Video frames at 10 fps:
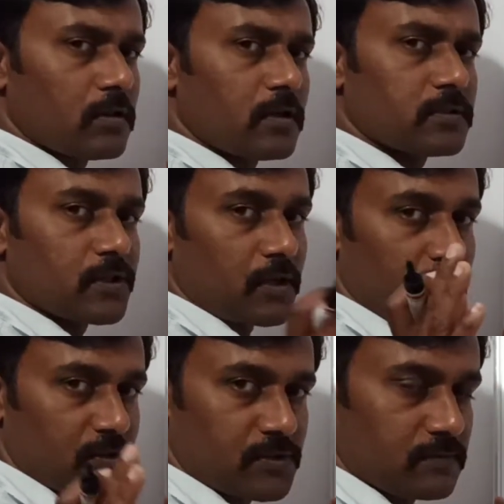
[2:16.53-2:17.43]
the
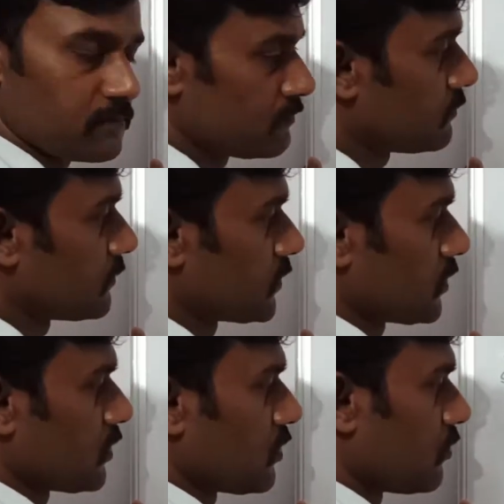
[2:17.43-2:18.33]
circles.
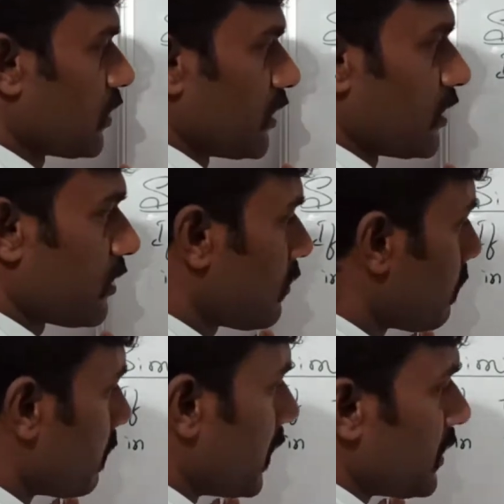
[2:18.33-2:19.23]
You can draw
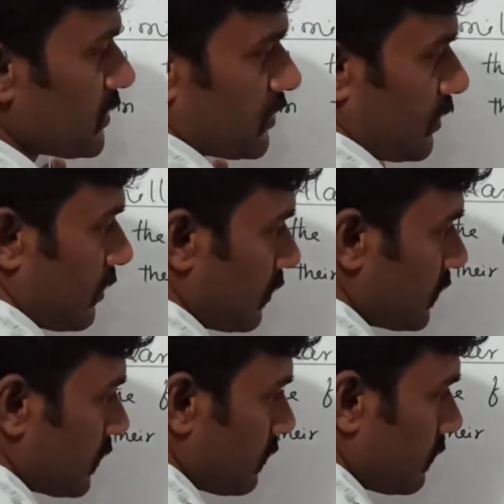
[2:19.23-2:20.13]
many
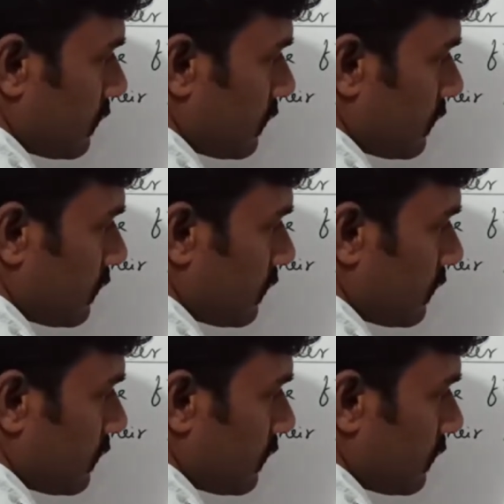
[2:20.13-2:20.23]
circles